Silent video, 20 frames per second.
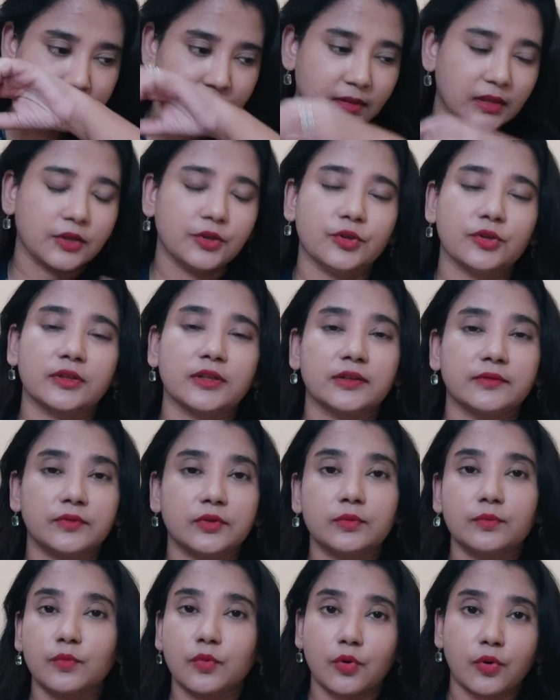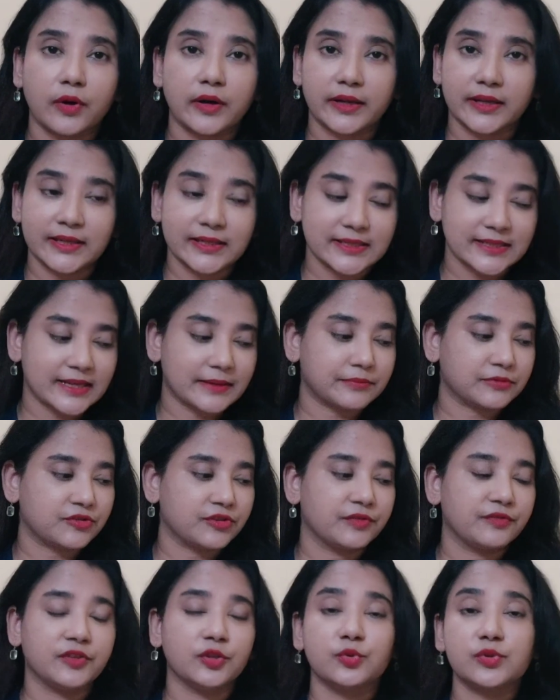you know, give you more in-depth
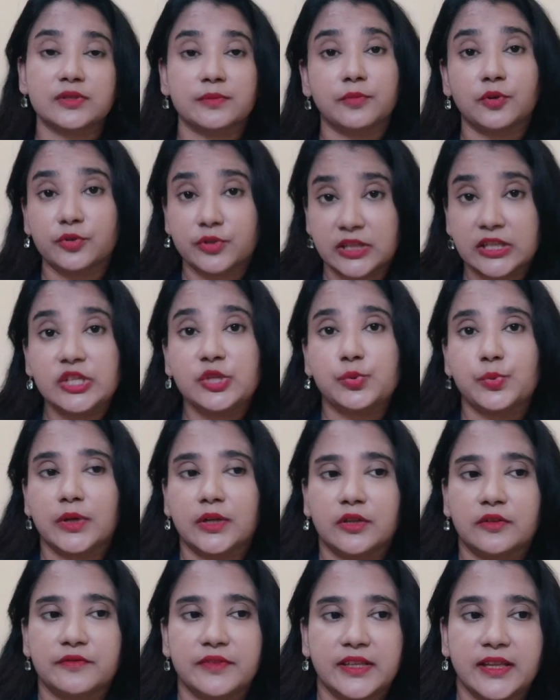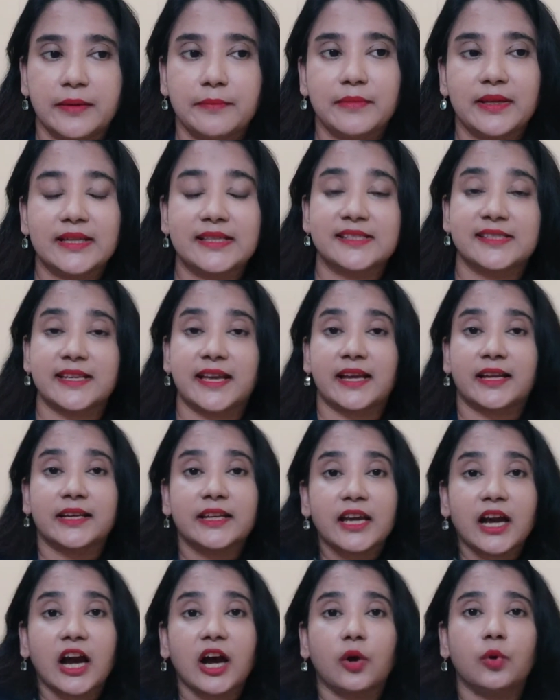reviews about each one of them, exactly
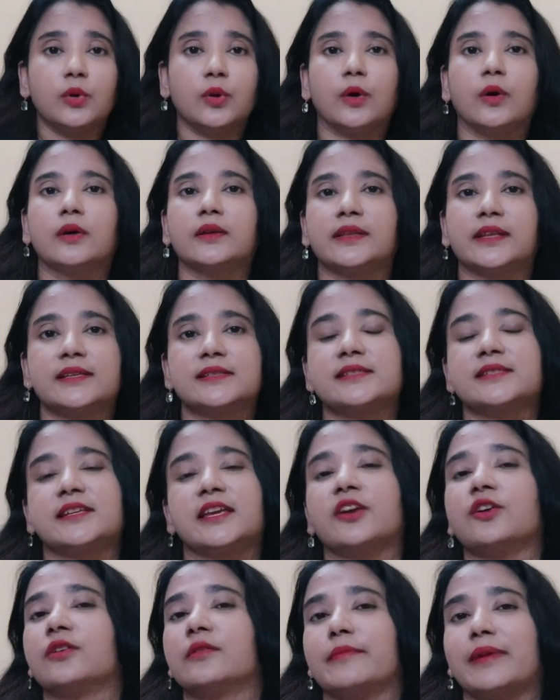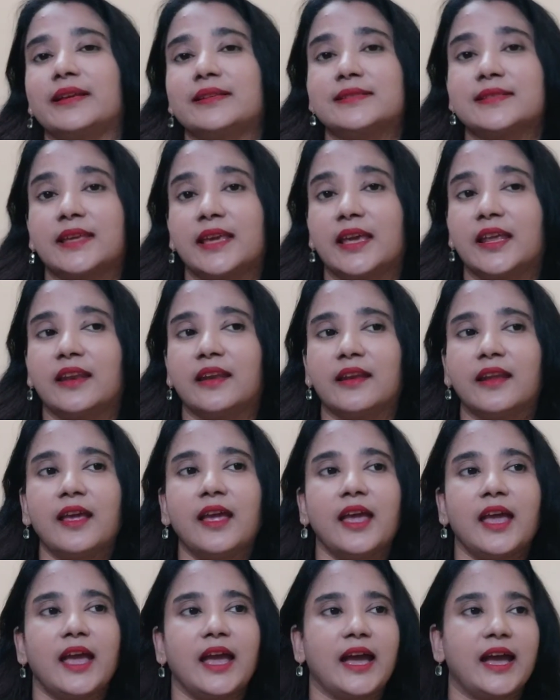how long they stay on my skin
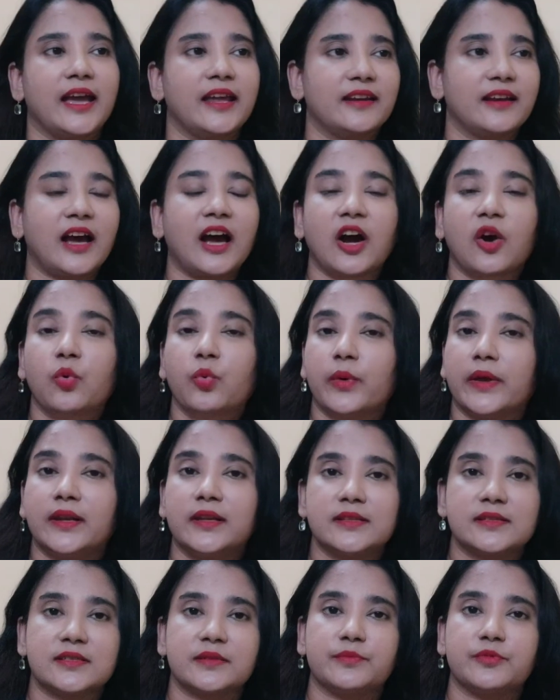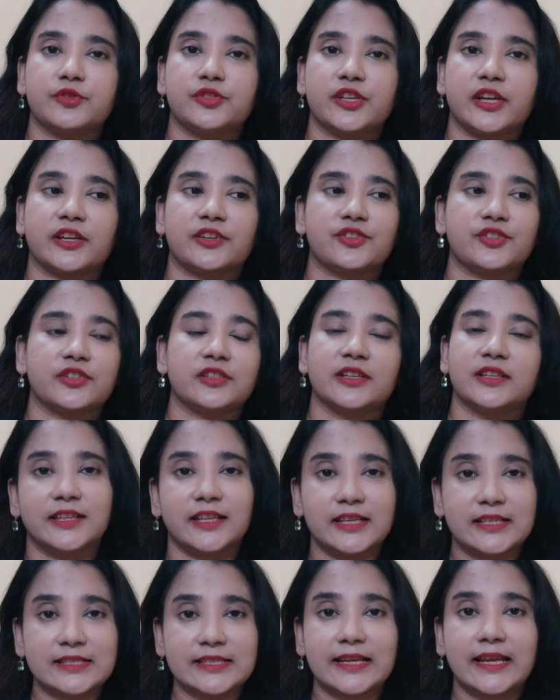and how well is the projection and
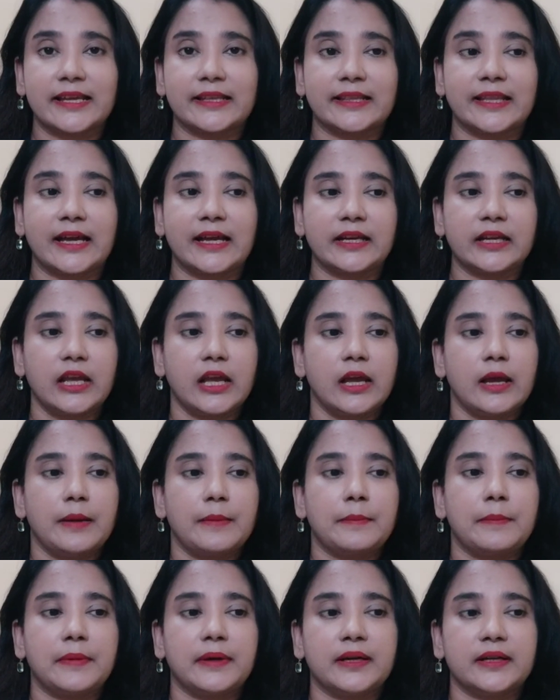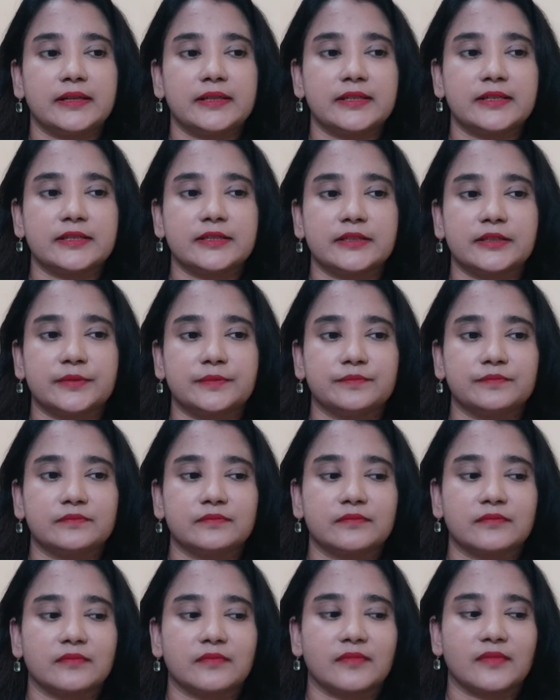things like that. But
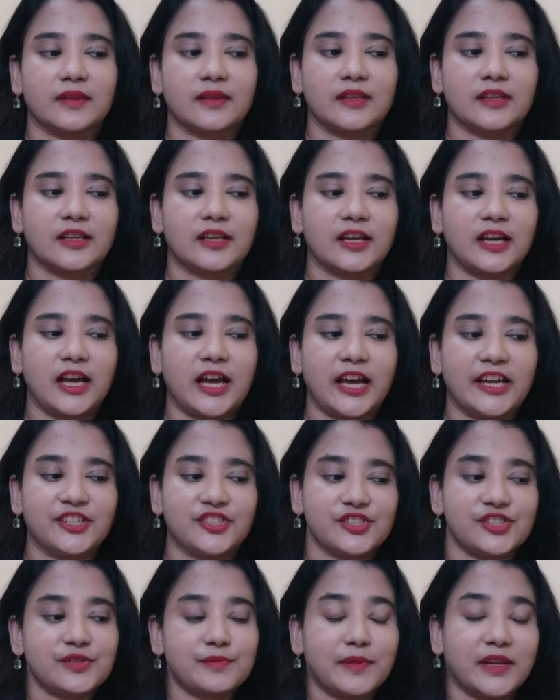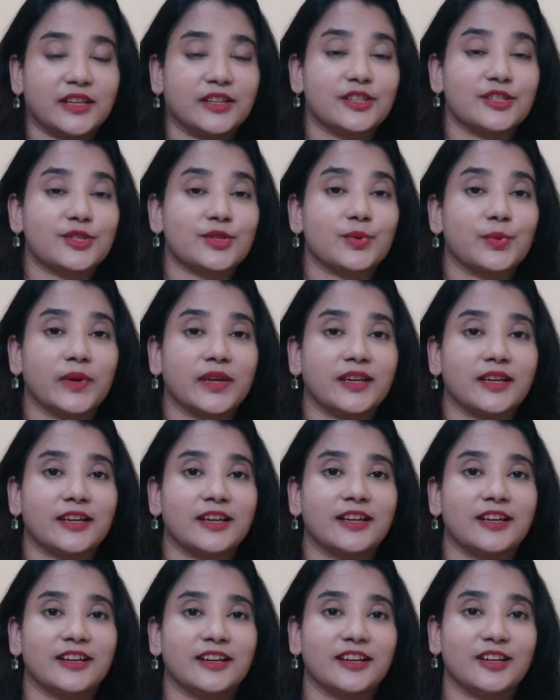I just made this quick
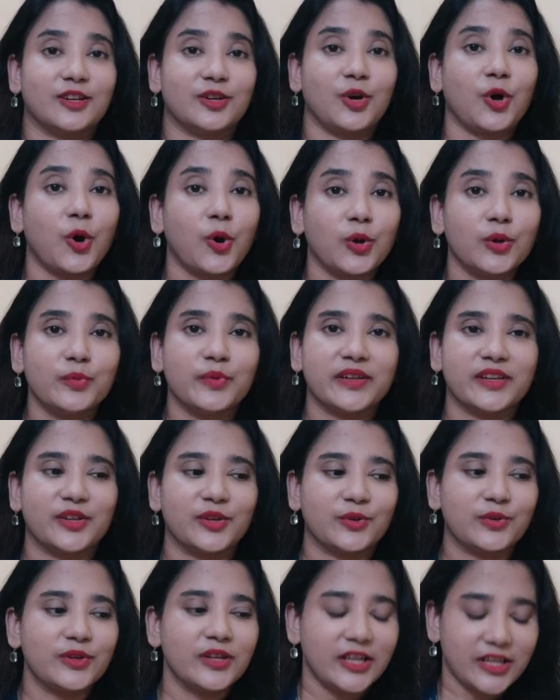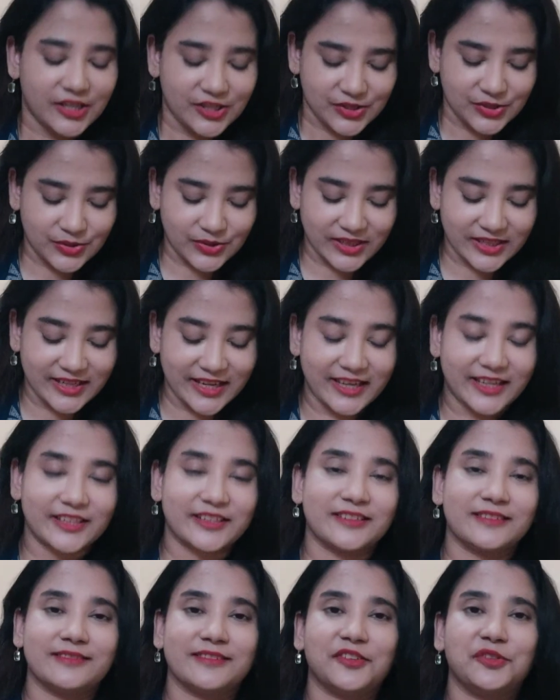haul video so that I
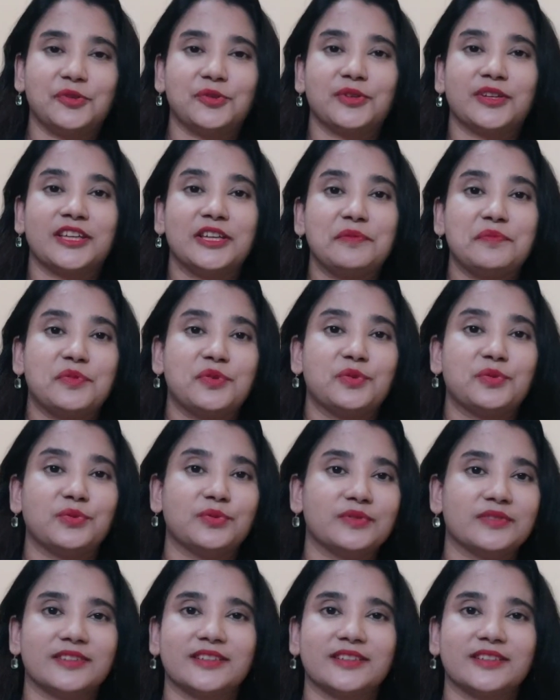can, you know, keep you